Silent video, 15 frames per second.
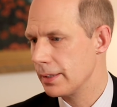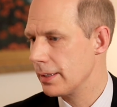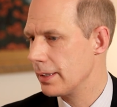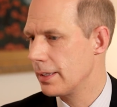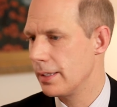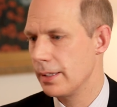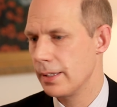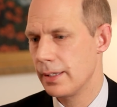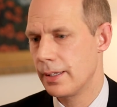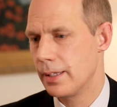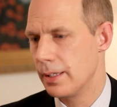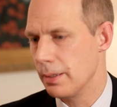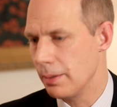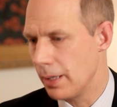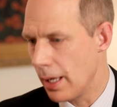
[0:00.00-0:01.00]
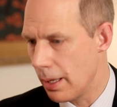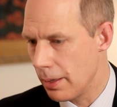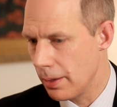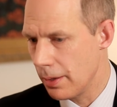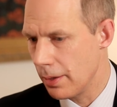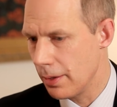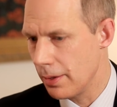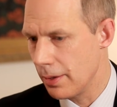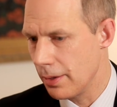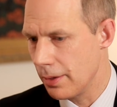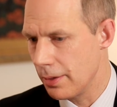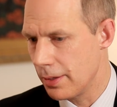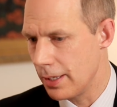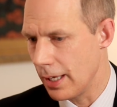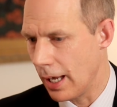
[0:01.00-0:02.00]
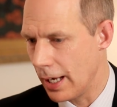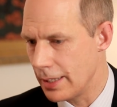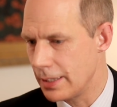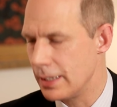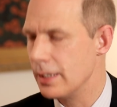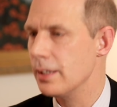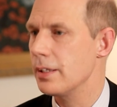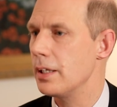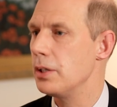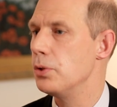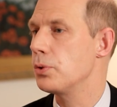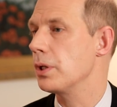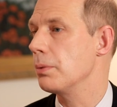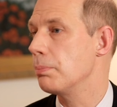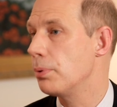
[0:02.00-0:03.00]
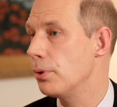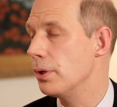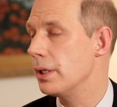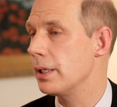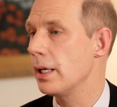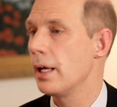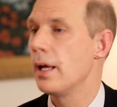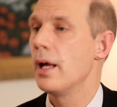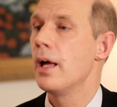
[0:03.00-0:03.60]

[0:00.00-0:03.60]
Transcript: the idea that you can put